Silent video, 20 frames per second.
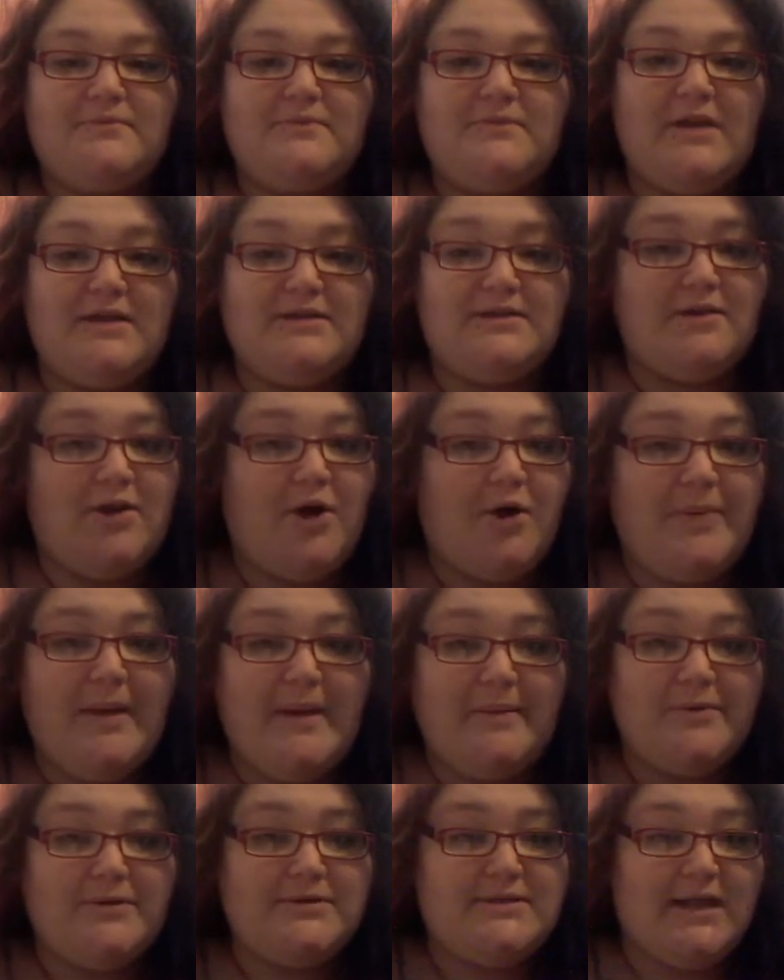There's a lot of
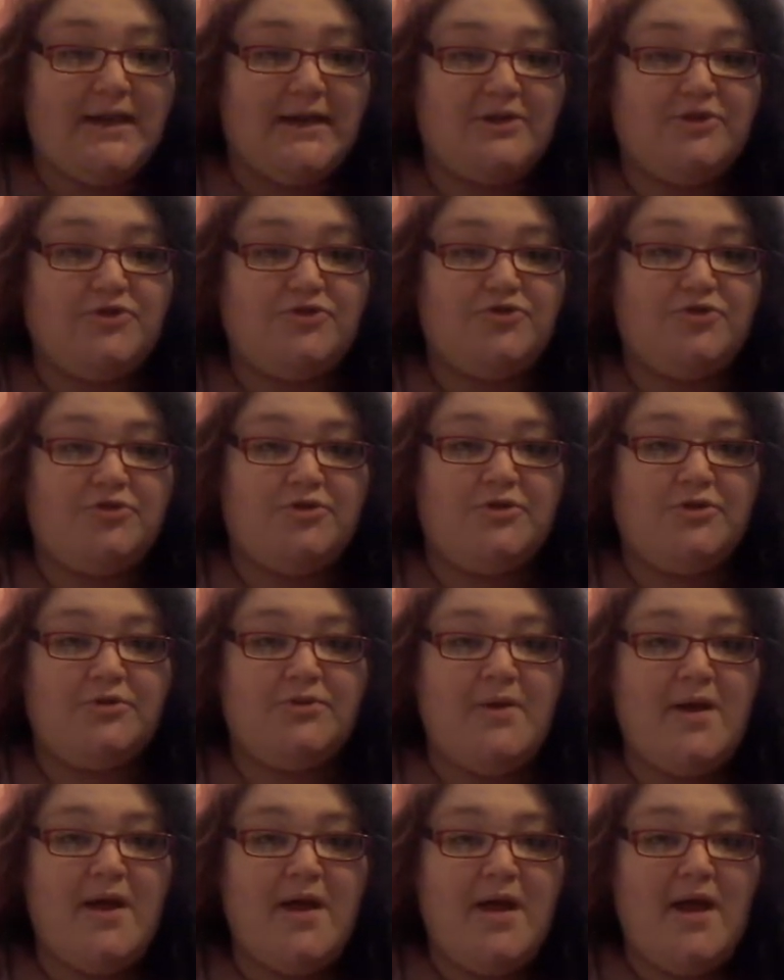people saying it's true,
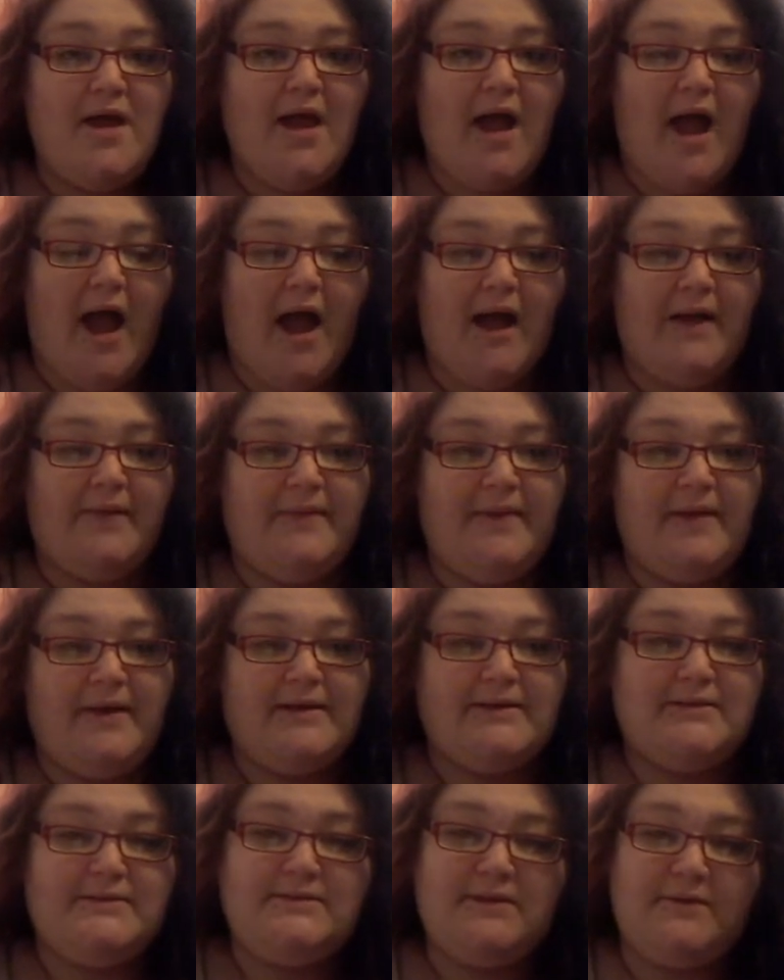and
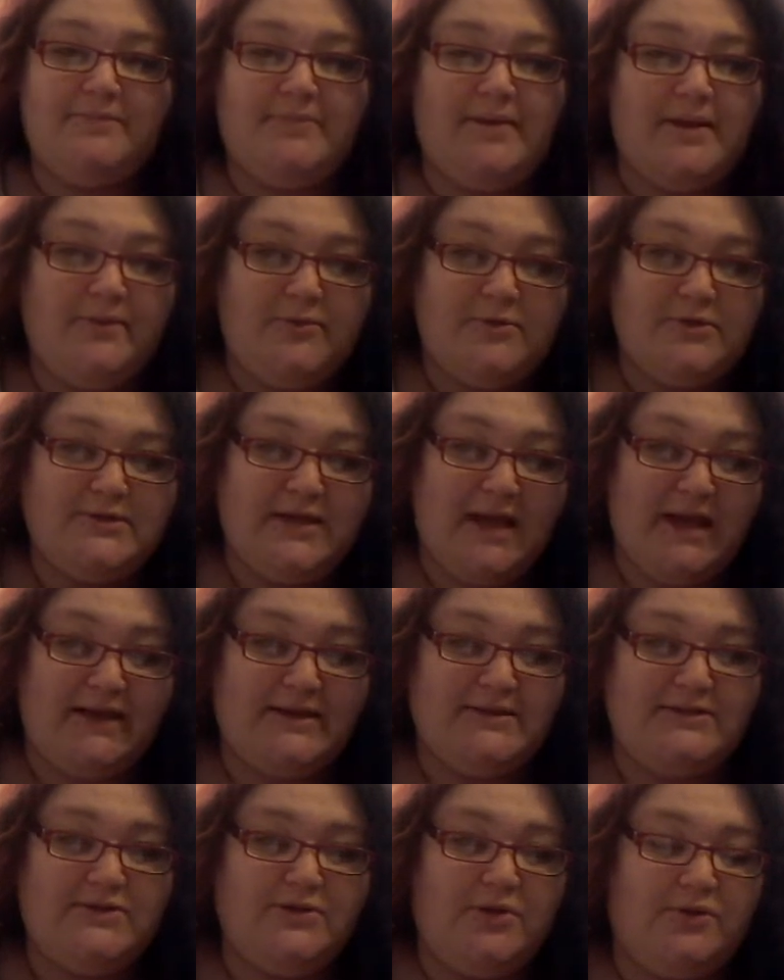there's some people saying
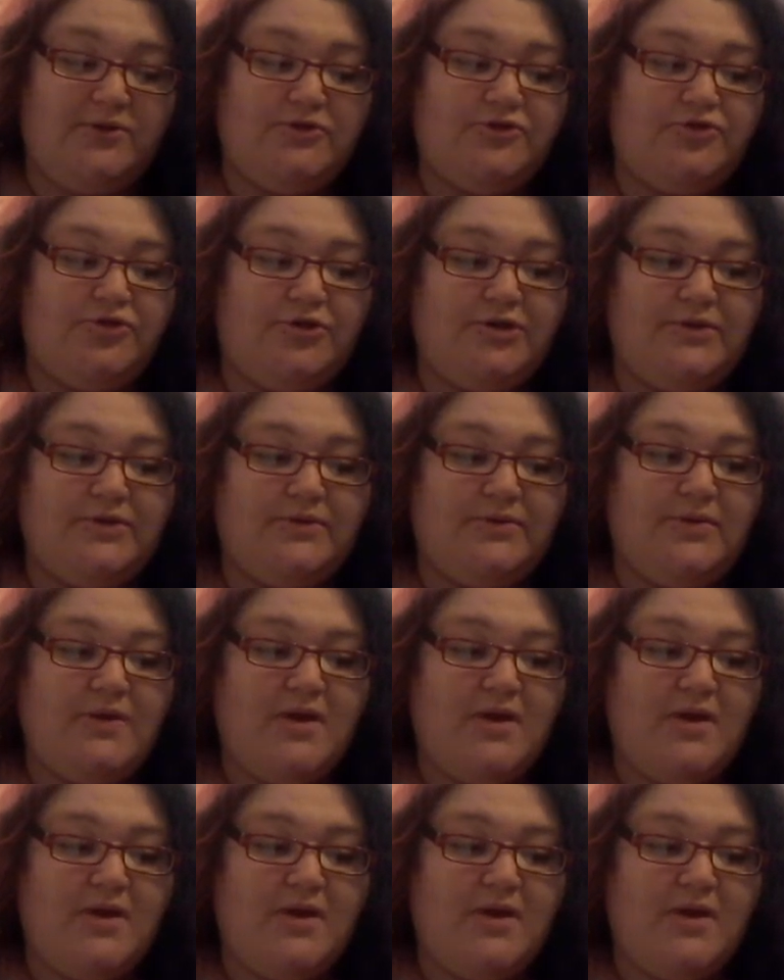it's not true.